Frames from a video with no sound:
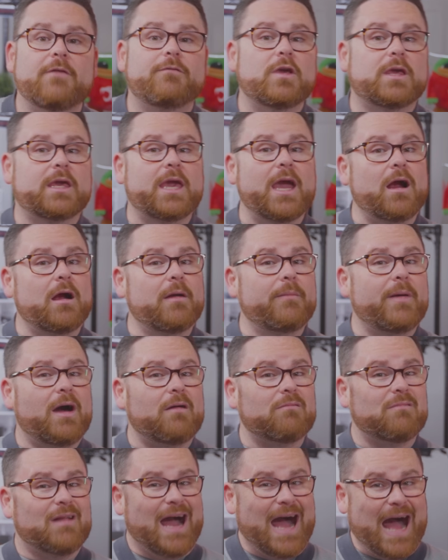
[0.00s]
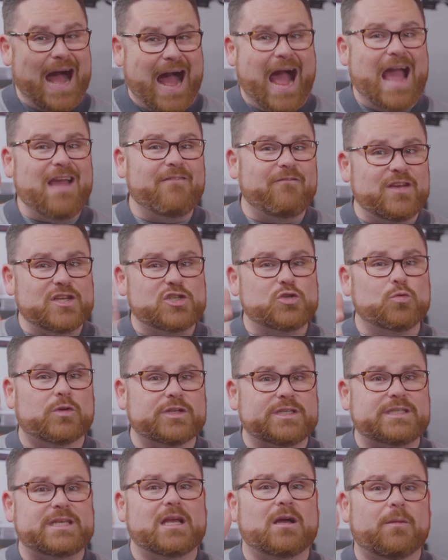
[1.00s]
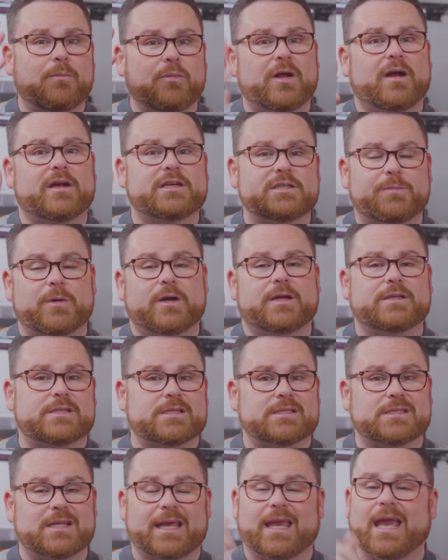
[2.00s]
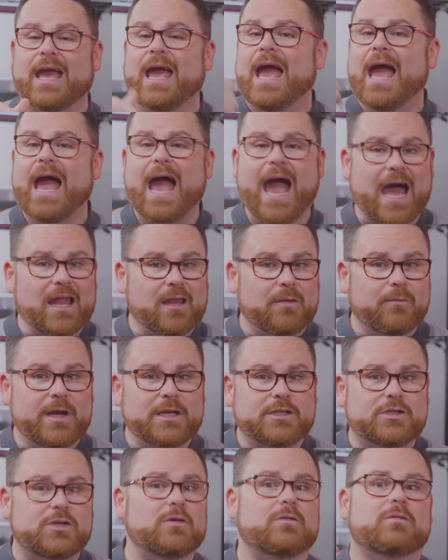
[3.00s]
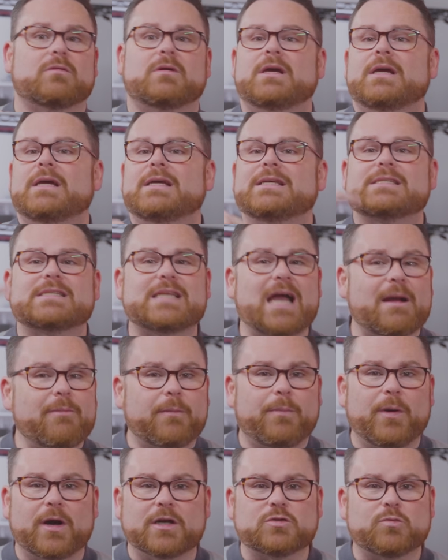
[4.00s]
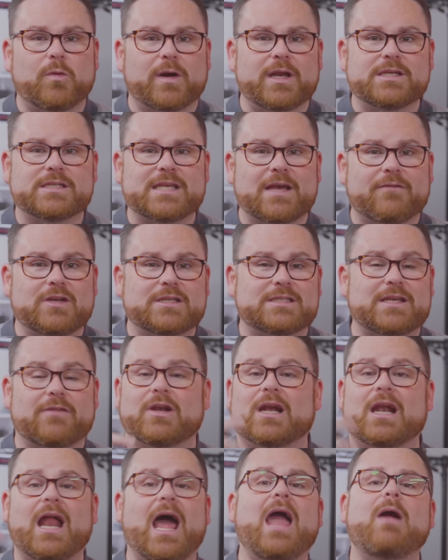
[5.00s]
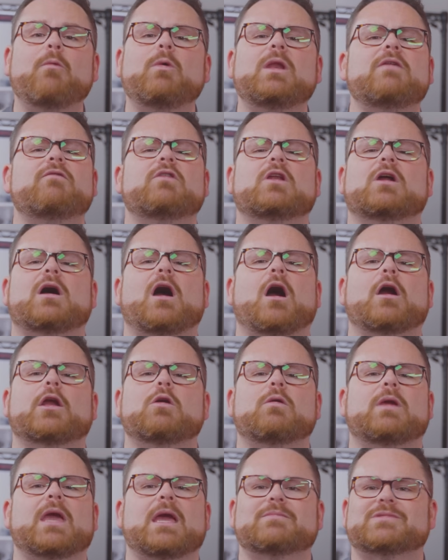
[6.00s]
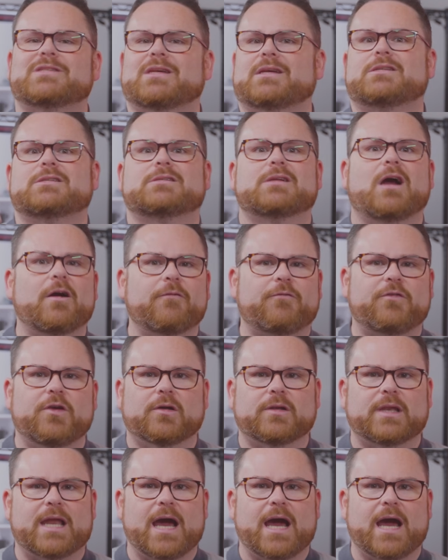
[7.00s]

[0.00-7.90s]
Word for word: If you care about high visual single player experiences like Alan Wake two, Cyberpunk twenty seventy-seven, and I would even argue games like Starfield